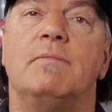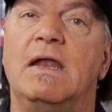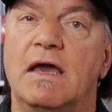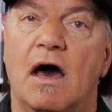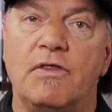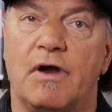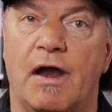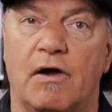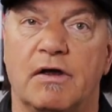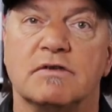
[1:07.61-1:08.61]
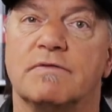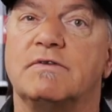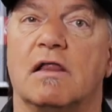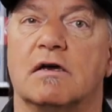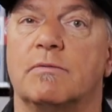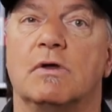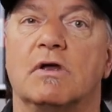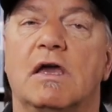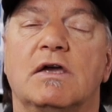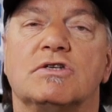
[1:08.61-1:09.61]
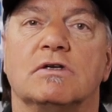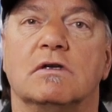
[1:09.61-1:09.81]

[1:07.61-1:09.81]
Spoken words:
many other areas of telecommunication.